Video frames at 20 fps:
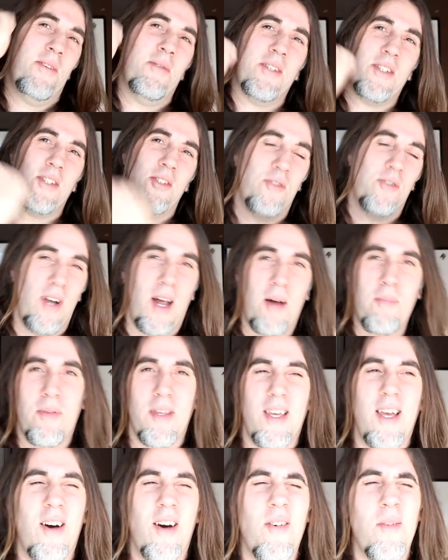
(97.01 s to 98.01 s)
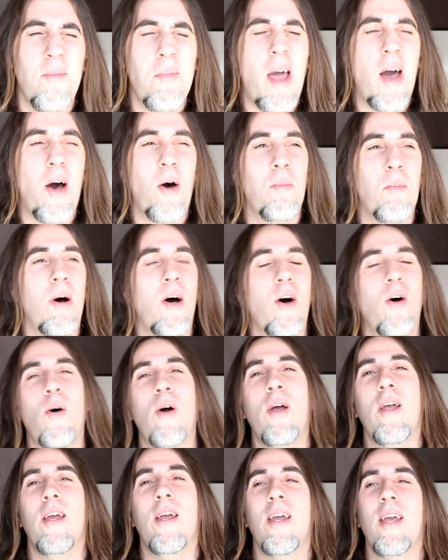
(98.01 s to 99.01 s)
I went to drop the elbow,